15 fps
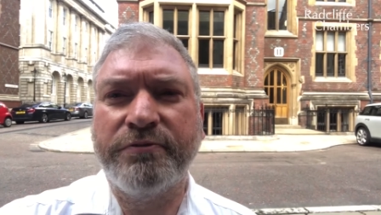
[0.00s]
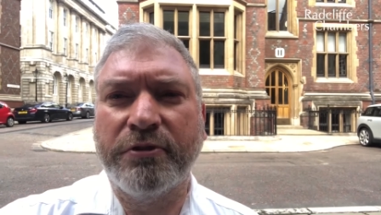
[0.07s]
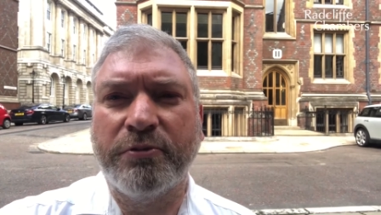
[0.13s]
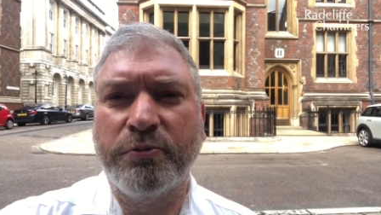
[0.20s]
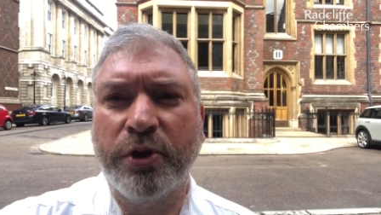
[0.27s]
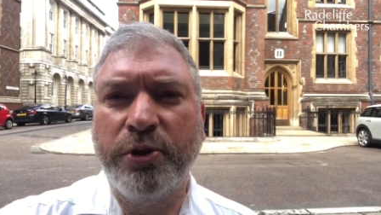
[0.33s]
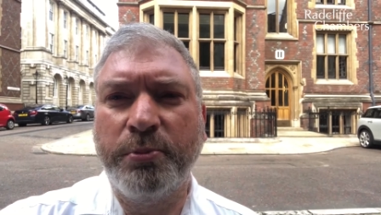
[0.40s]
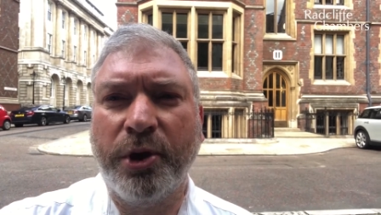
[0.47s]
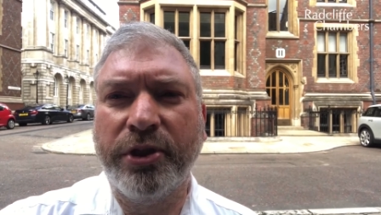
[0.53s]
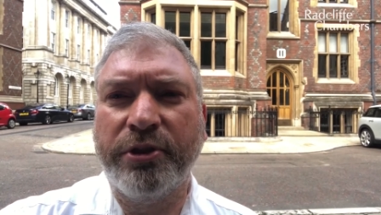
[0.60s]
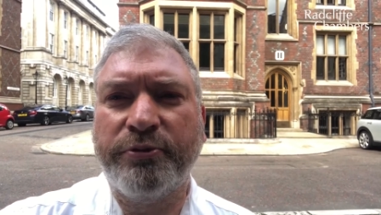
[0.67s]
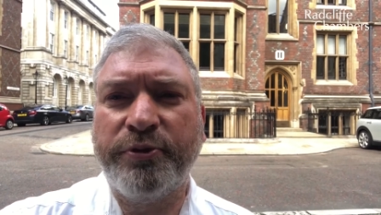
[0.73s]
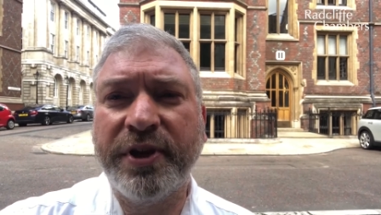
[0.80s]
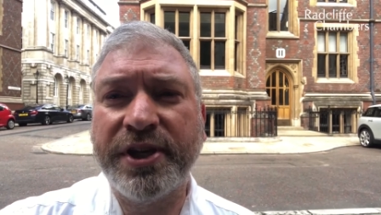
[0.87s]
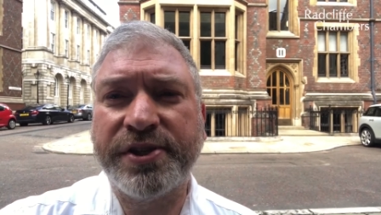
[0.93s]
a room on the
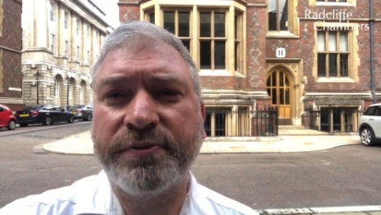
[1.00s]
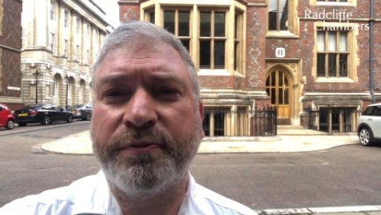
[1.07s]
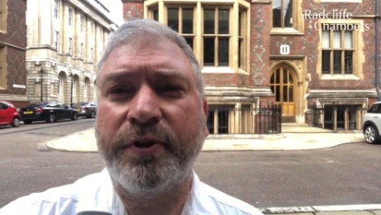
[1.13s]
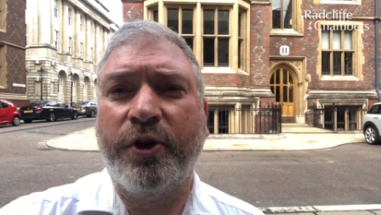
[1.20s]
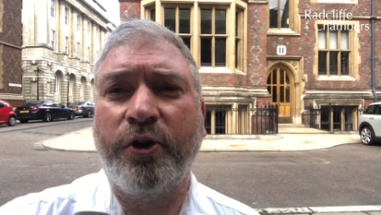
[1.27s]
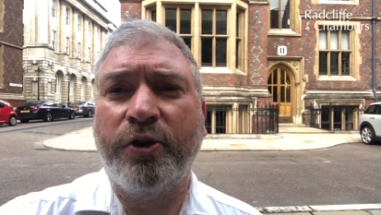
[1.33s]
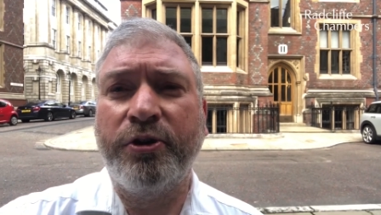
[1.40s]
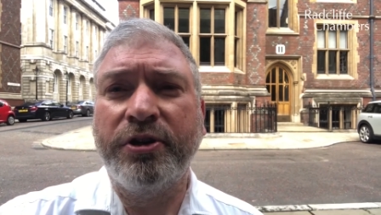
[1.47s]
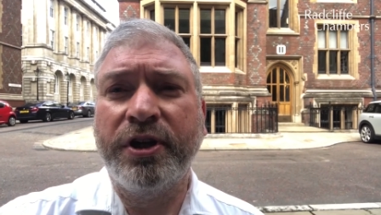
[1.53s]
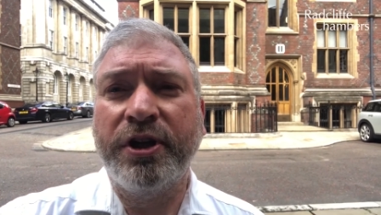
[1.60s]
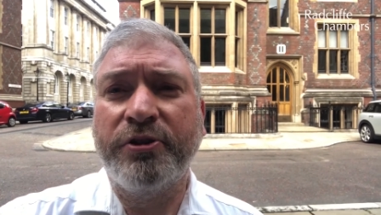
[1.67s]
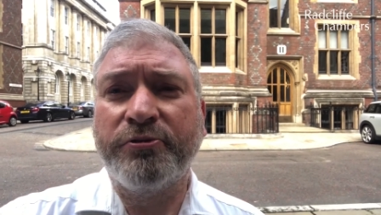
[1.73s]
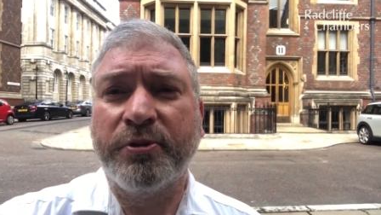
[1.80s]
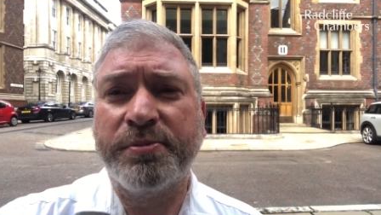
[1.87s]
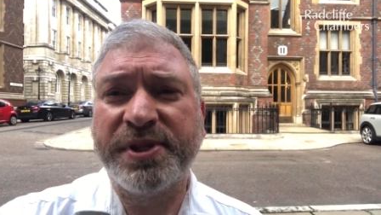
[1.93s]
first floor
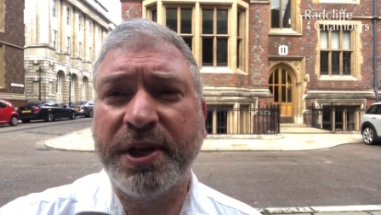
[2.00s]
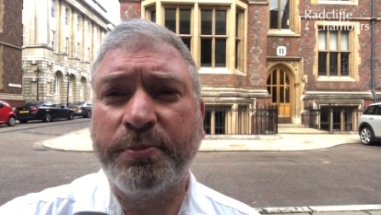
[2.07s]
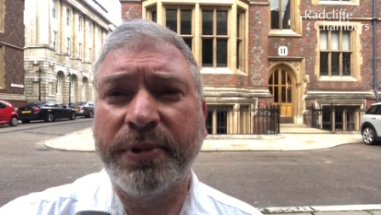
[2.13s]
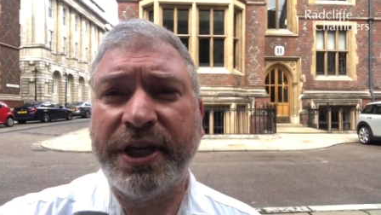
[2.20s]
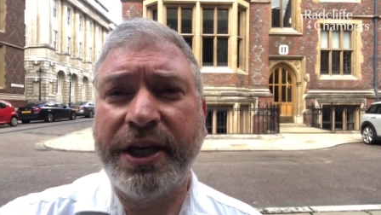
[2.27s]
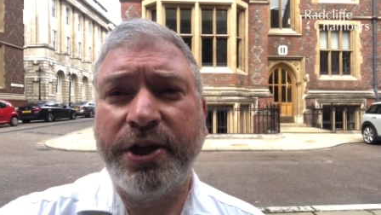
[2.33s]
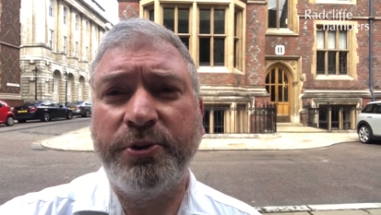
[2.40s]
from somebody